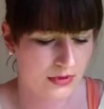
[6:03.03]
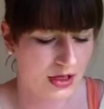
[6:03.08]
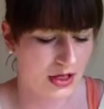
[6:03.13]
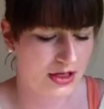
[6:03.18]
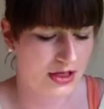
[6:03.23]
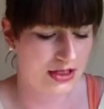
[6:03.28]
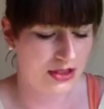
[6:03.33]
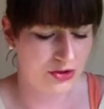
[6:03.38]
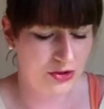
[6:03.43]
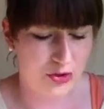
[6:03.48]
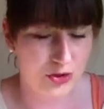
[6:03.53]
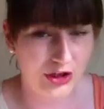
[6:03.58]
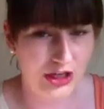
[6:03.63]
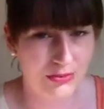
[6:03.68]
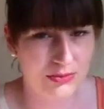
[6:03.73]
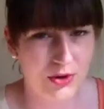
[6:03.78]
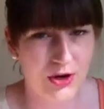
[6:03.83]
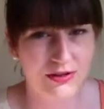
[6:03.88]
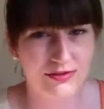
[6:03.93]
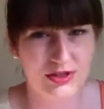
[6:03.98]
And it's
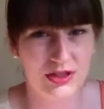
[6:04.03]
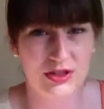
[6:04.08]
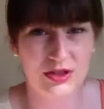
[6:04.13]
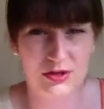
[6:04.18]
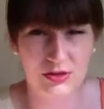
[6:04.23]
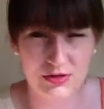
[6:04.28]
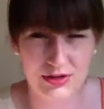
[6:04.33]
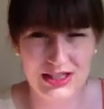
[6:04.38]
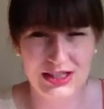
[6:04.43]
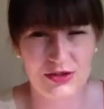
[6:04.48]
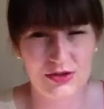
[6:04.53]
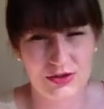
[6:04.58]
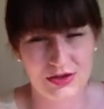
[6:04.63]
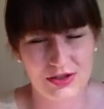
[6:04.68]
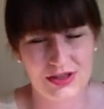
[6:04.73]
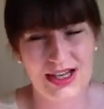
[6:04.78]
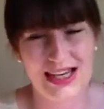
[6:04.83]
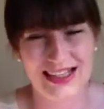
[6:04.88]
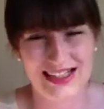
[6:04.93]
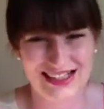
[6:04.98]
green, but obviously the green
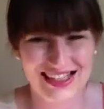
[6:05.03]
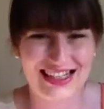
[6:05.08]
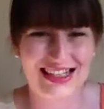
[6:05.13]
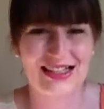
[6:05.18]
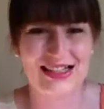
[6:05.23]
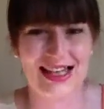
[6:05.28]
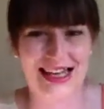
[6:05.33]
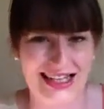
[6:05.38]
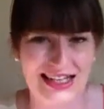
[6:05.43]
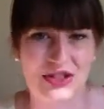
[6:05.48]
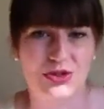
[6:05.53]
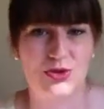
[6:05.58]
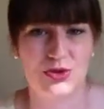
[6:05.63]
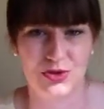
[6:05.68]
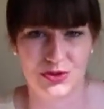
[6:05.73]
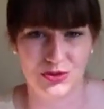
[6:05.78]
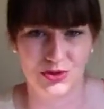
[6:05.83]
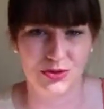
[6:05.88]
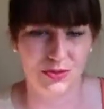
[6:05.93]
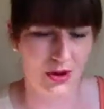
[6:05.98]
doesn't, it sinks in, it
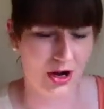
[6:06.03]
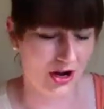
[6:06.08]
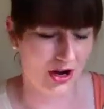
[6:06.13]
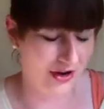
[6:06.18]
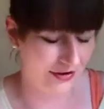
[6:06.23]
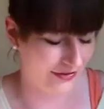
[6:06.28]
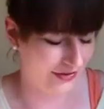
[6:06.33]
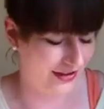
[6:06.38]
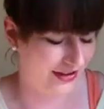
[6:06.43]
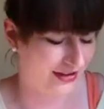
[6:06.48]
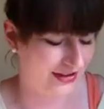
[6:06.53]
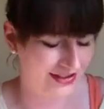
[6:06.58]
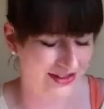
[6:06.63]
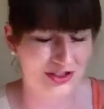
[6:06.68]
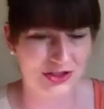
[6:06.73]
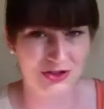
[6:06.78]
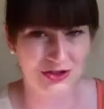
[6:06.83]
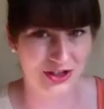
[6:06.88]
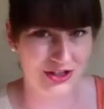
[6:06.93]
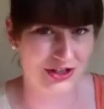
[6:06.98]
doesn't come off
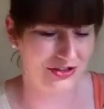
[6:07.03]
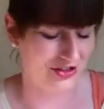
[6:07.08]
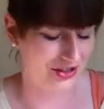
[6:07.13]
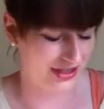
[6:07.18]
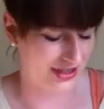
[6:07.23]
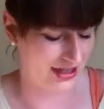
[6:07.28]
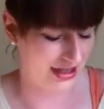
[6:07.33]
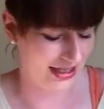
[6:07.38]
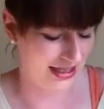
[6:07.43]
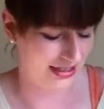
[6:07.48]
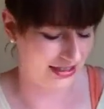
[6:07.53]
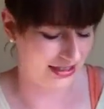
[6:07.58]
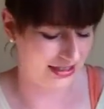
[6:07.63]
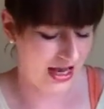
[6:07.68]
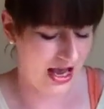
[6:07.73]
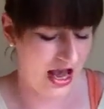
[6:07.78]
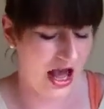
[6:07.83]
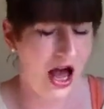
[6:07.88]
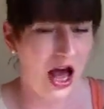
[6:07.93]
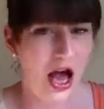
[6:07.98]
onto your clothes and things.
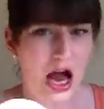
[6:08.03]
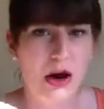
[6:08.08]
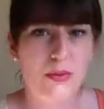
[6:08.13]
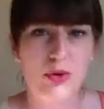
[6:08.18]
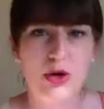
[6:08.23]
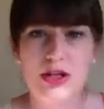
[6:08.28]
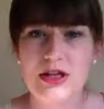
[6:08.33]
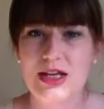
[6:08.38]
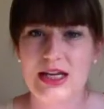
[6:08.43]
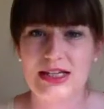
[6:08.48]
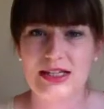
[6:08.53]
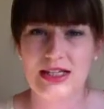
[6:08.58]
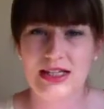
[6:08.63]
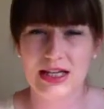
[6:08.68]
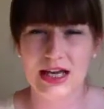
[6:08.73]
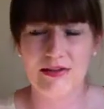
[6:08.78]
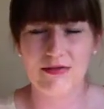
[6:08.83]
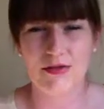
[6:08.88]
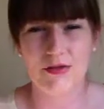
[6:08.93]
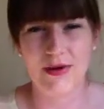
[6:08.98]
I won this in
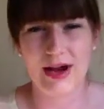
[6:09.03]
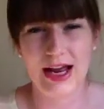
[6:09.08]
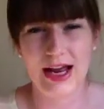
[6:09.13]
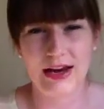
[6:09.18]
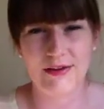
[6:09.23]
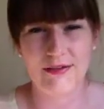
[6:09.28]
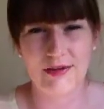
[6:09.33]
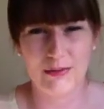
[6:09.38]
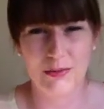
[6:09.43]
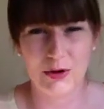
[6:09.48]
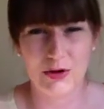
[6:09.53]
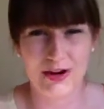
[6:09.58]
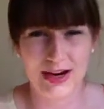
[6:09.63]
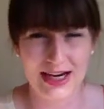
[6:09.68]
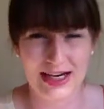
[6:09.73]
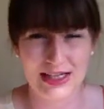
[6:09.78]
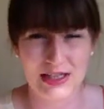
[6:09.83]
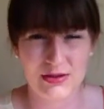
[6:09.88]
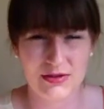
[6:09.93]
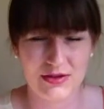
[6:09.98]
a giveaway from
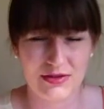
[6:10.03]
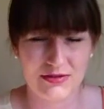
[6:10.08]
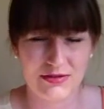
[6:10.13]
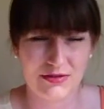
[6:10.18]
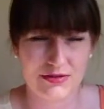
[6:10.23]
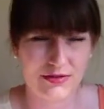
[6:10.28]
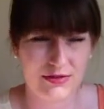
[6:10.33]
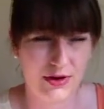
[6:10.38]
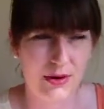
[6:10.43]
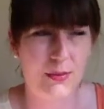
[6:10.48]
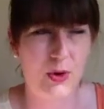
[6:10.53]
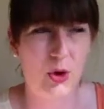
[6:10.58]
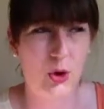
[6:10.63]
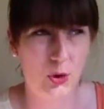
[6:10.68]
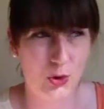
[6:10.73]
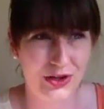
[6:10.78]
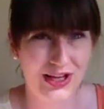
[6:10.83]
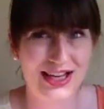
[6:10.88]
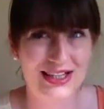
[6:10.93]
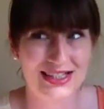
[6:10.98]
Grace from
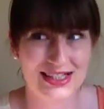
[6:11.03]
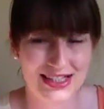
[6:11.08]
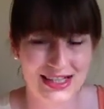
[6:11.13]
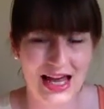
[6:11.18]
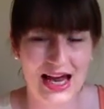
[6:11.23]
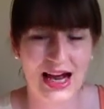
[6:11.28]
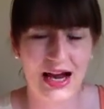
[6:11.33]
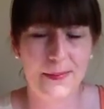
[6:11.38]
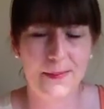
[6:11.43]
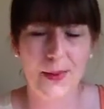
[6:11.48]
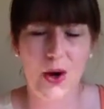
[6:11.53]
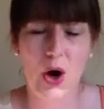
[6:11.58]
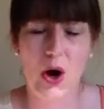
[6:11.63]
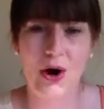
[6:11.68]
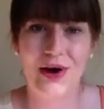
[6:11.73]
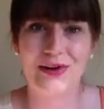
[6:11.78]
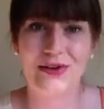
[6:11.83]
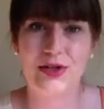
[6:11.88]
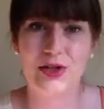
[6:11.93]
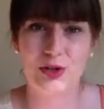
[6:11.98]
All That Slap
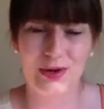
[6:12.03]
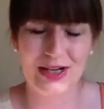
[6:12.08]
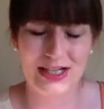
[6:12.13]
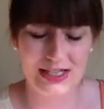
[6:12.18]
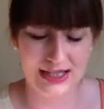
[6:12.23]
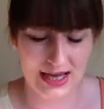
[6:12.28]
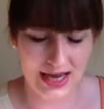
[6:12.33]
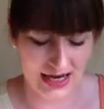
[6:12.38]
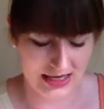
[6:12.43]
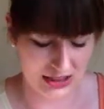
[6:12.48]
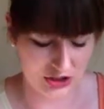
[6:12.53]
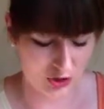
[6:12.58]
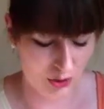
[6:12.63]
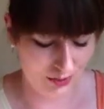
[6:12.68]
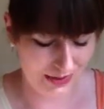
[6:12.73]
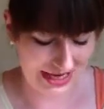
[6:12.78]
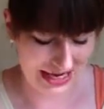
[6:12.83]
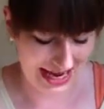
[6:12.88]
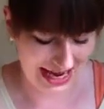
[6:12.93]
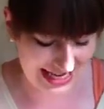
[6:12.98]
on Twitter, and it took
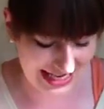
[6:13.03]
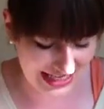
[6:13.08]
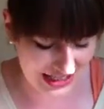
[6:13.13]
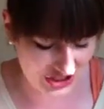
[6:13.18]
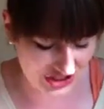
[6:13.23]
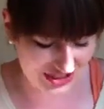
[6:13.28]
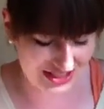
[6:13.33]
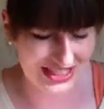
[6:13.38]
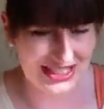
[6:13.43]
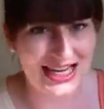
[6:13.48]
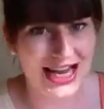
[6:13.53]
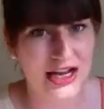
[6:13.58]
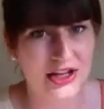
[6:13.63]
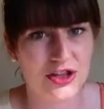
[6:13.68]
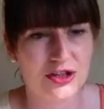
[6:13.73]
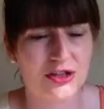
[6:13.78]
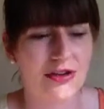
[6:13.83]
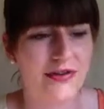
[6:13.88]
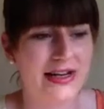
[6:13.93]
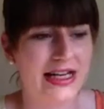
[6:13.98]
me ages to get
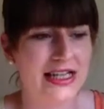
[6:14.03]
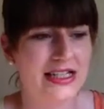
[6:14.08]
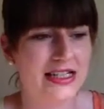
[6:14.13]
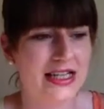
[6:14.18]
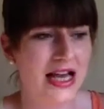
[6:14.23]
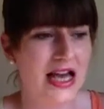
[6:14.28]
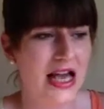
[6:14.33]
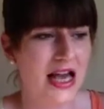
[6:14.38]
through it.